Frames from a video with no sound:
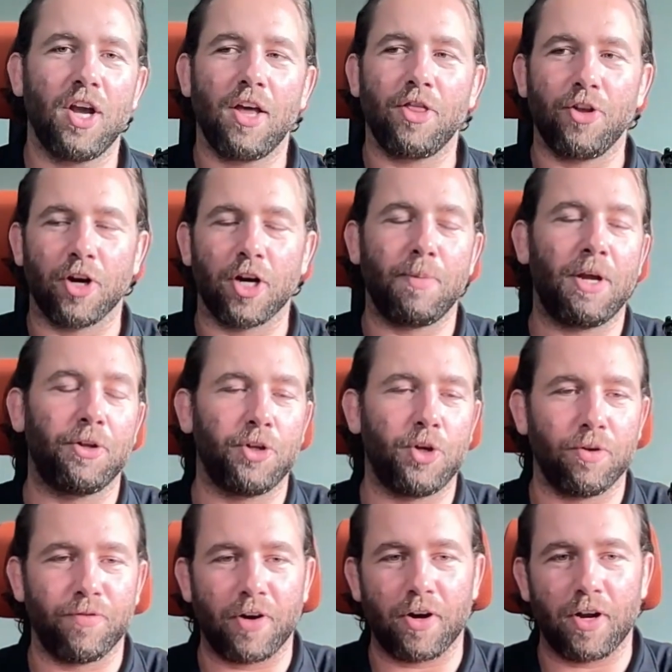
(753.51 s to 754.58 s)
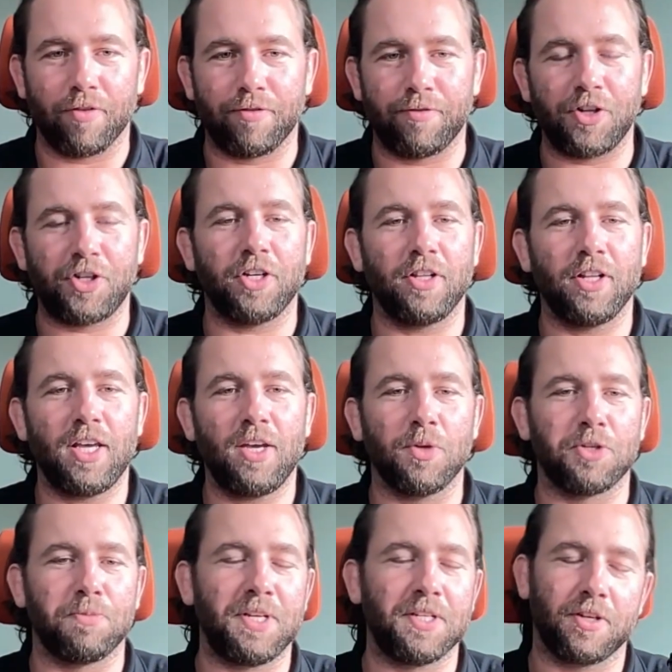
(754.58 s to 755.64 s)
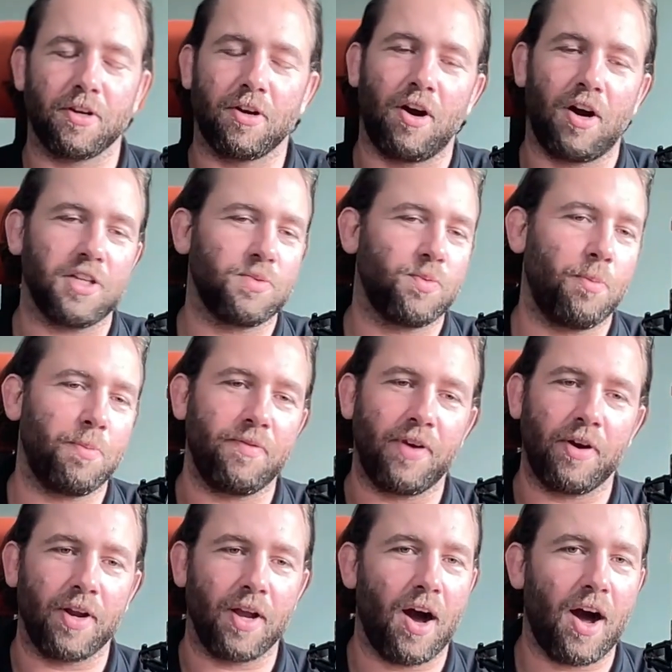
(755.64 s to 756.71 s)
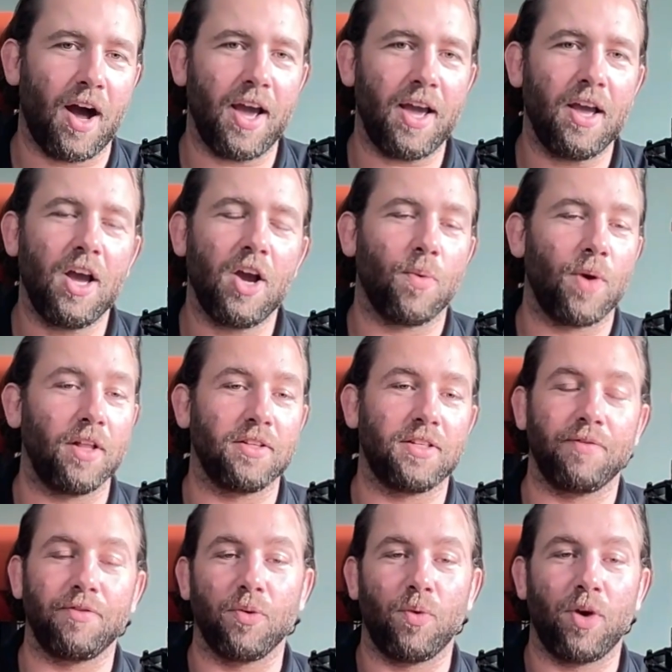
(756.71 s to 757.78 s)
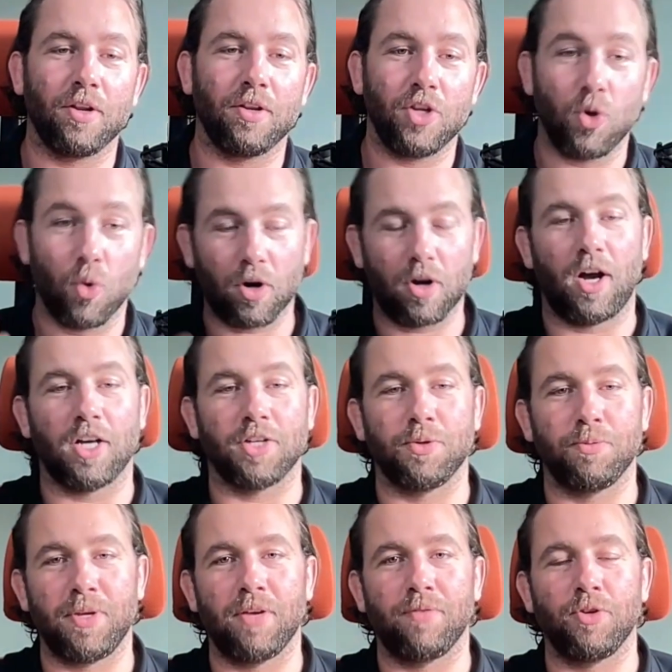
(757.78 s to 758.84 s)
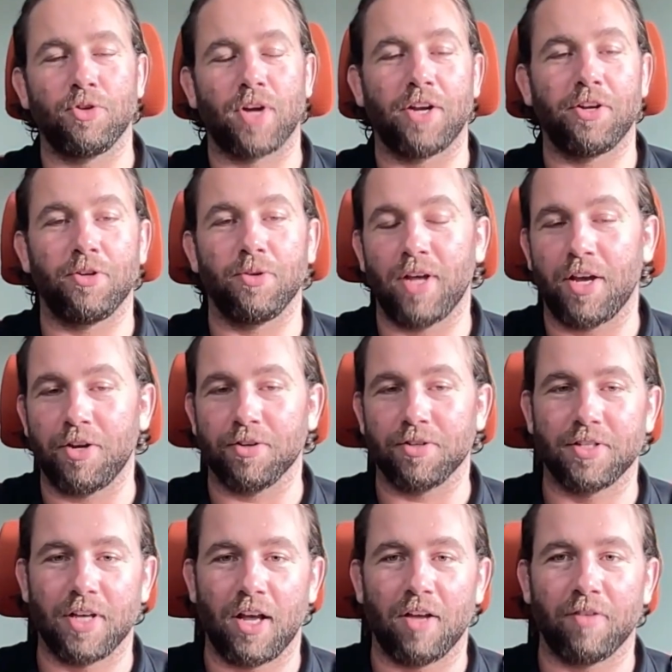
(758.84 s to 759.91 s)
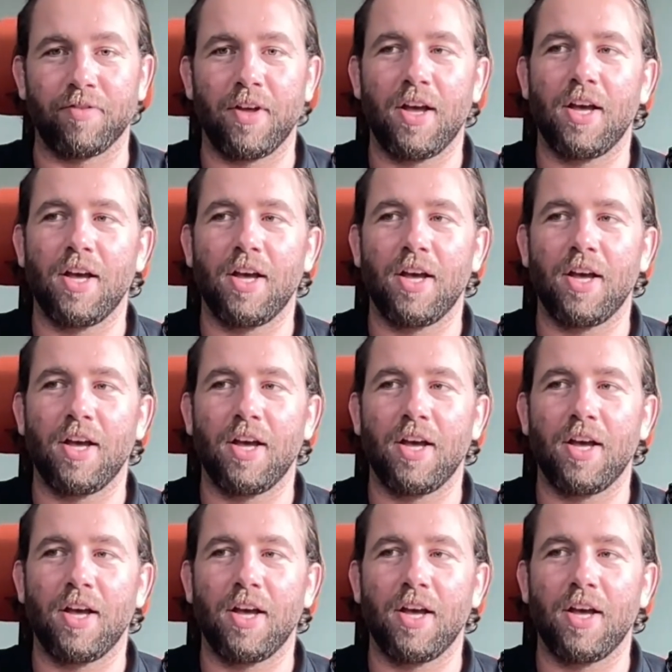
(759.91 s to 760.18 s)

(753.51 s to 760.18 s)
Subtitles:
they're going to be able to do it very efficiently, which means their costs won't be very high relative to what your cost would be if you tried to do that yourself.